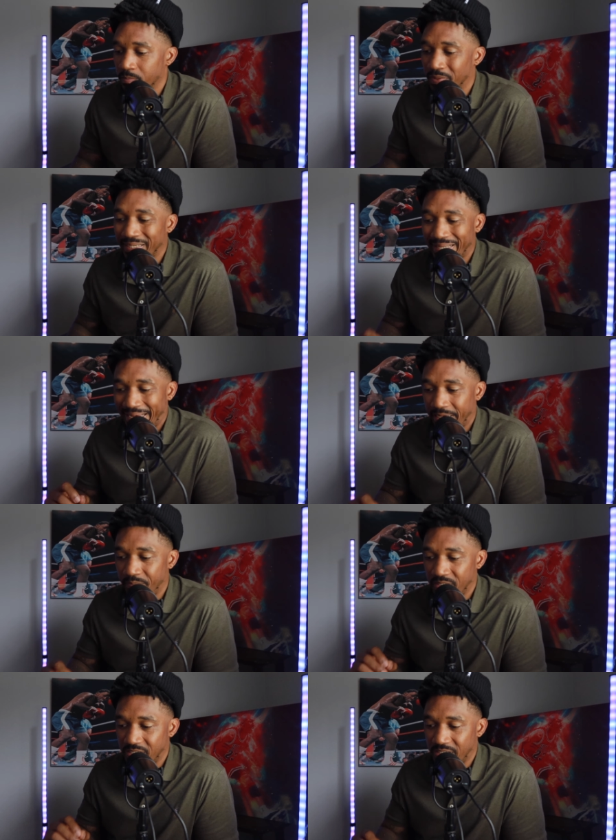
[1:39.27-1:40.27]
But
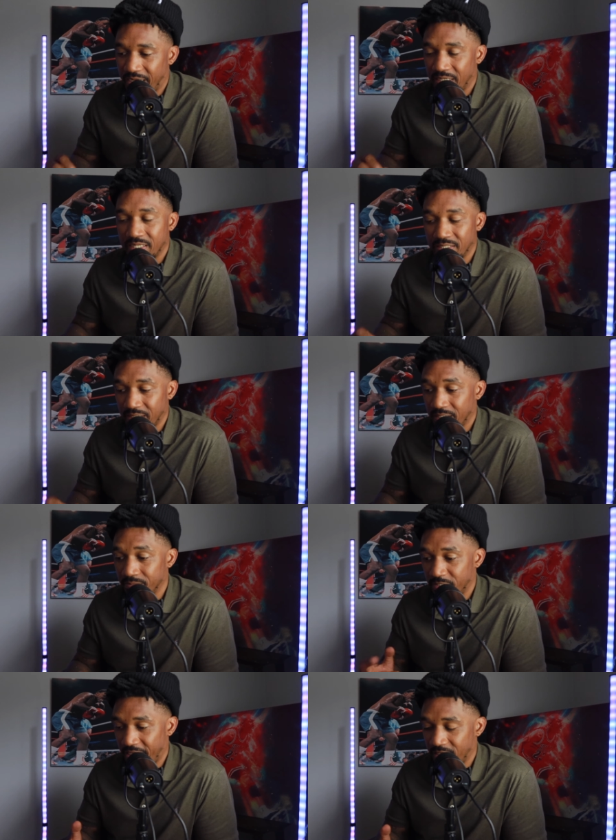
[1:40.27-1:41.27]
Laban said unto
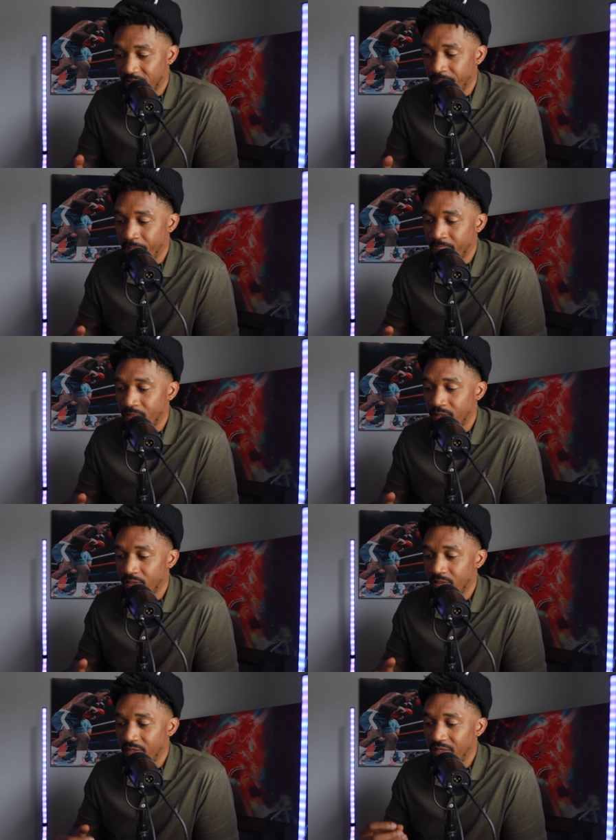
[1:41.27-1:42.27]
him, Jacob,
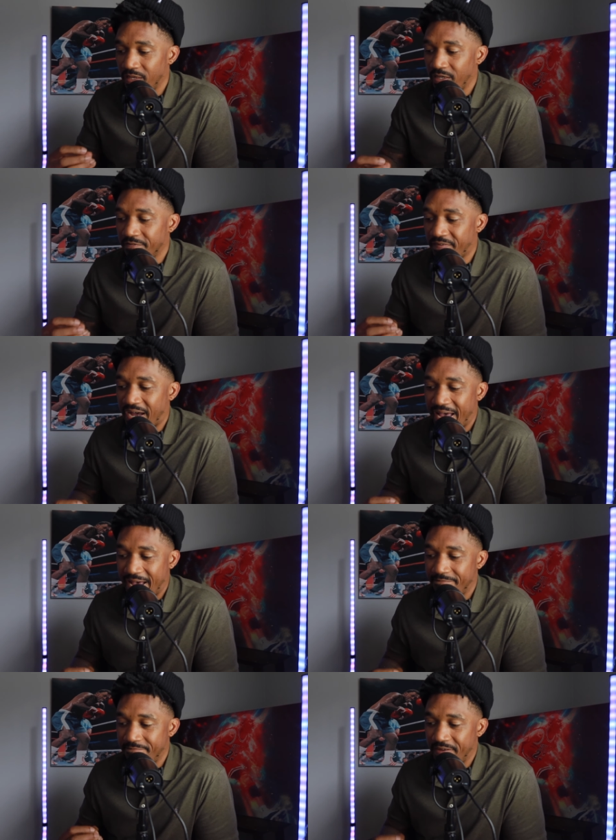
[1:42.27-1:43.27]
if I
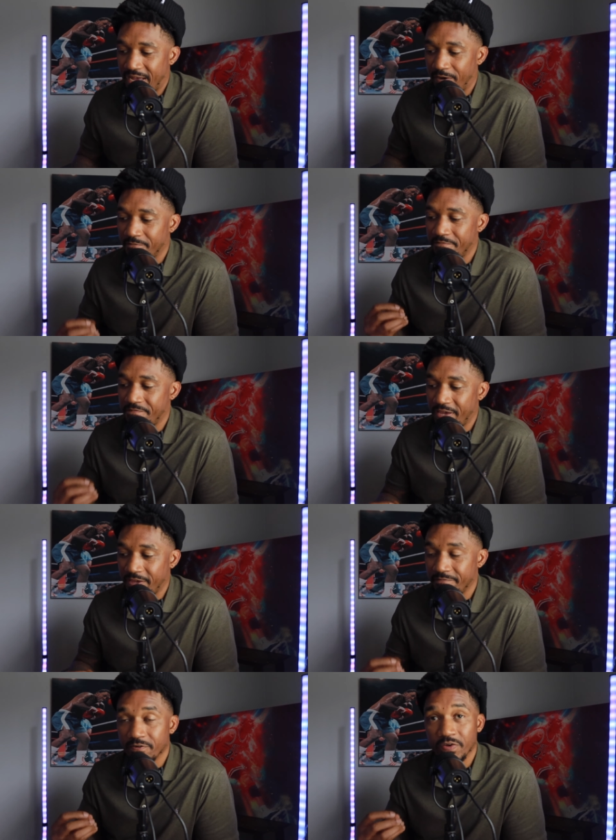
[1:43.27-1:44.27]
have found
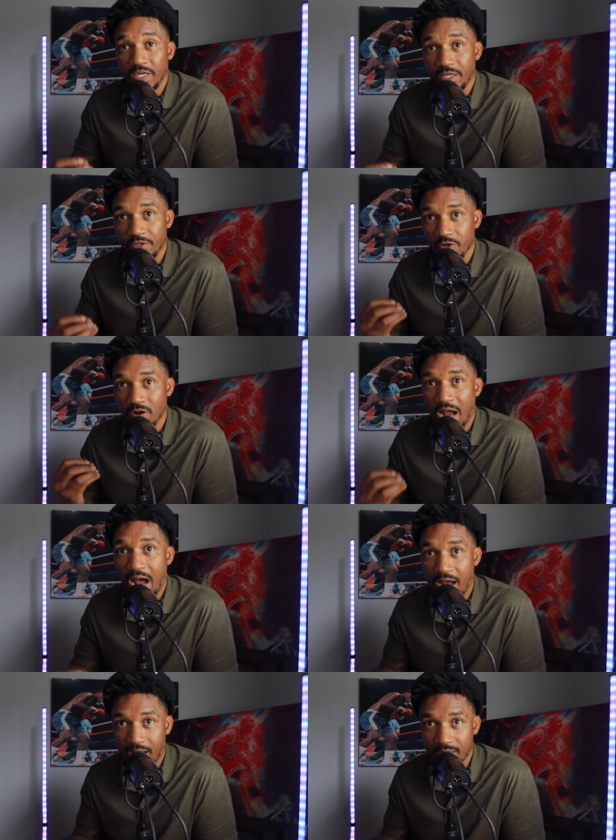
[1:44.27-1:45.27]
favor in your
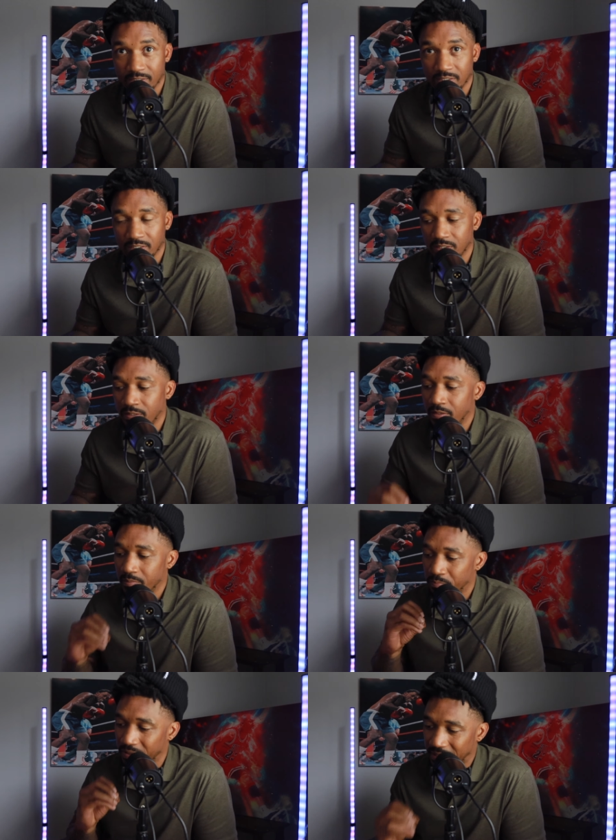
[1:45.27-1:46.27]
eyes,
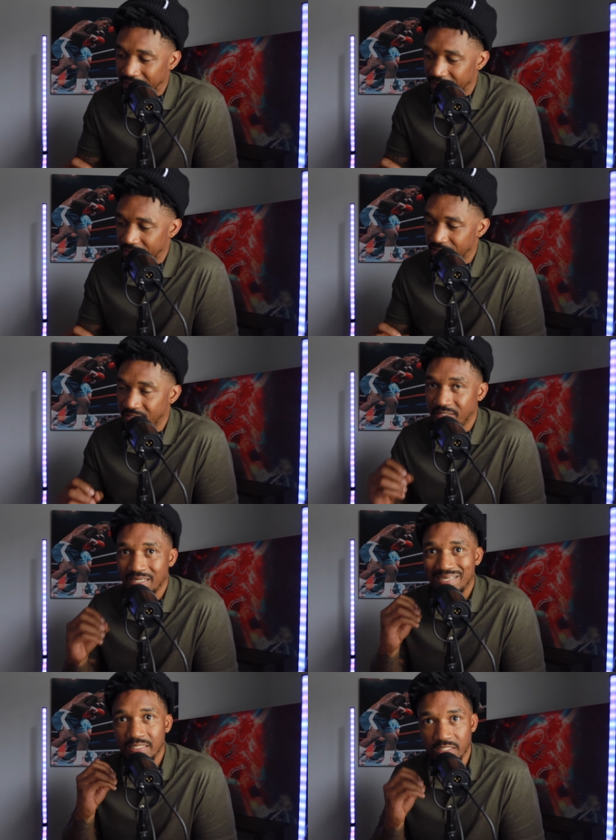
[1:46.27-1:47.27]
please
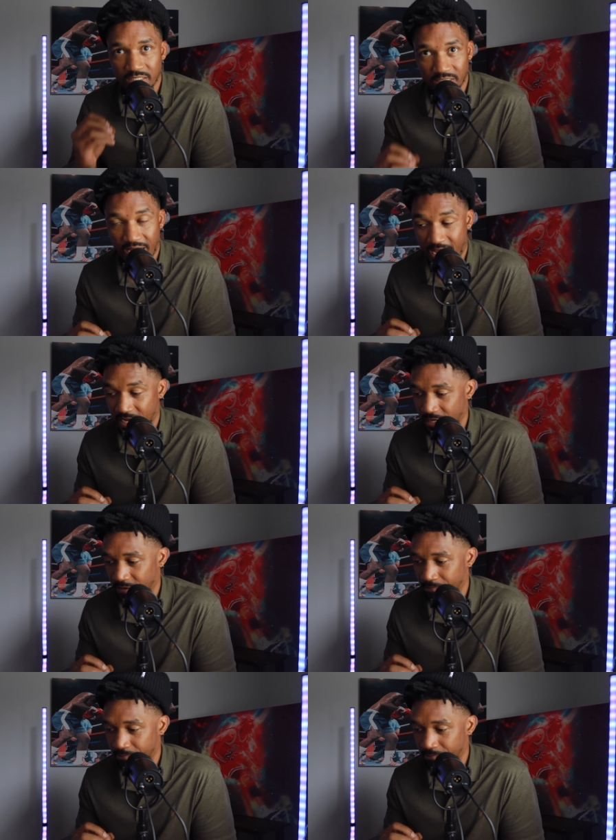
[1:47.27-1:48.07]
stay.